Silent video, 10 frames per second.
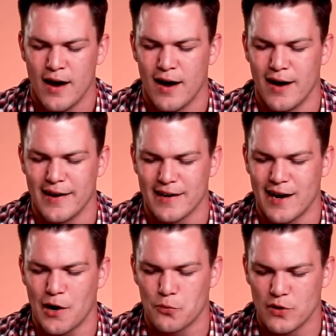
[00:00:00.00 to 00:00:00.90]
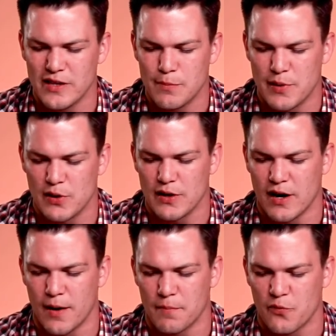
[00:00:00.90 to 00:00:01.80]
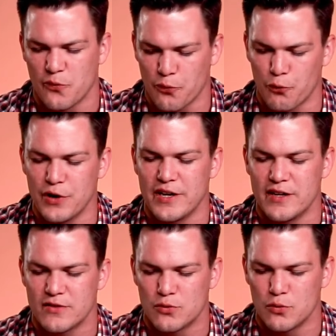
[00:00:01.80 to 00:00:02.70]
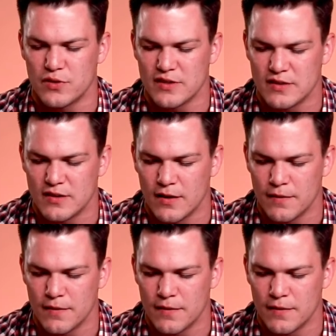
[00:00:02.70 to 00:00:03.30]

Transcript: And God, really be free to the